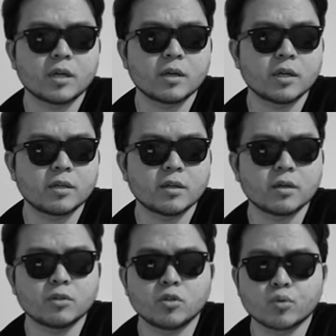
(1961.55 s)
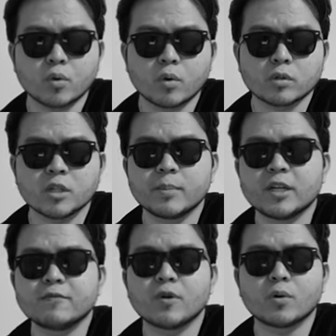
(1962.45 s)
in the drawers, the many
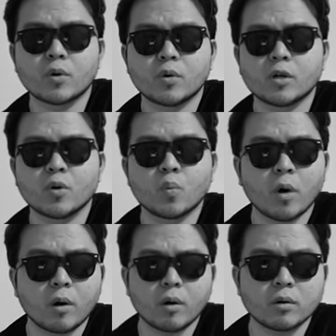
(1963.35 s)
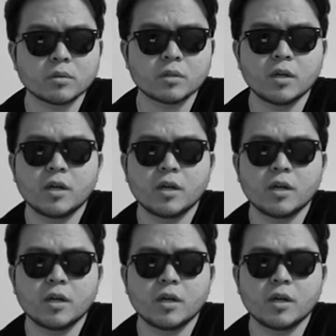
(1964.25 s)
photo on the walls,